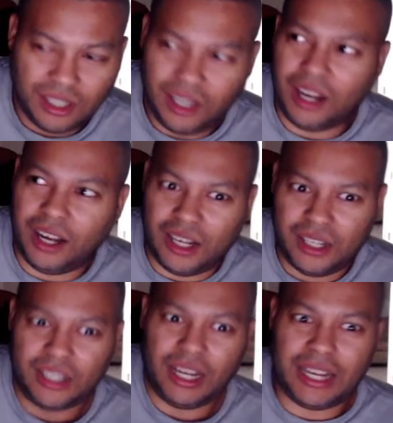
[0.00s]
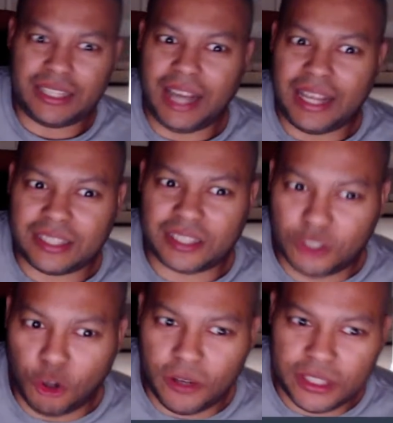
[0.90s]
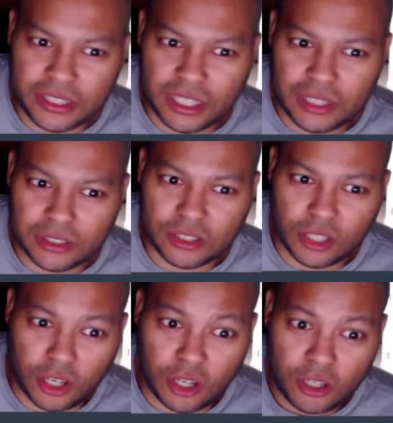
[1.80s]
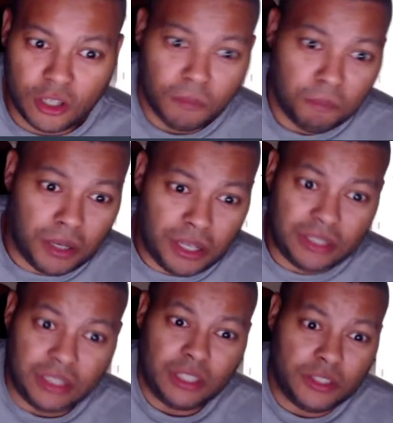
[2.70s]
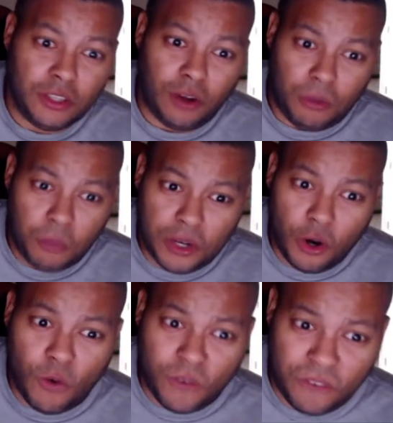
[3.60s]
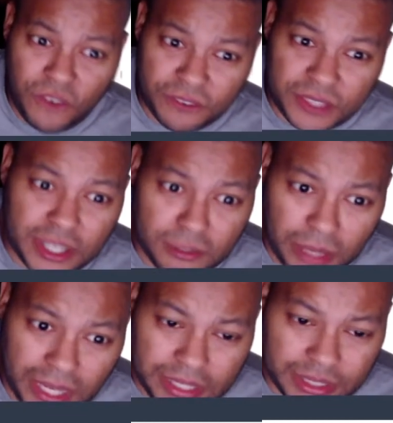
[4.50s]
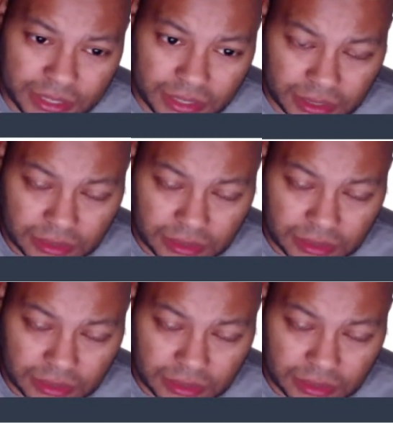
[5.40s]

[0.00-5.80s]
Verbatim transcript: uh, I got the story done, sir, but you know, I went over 15 pages.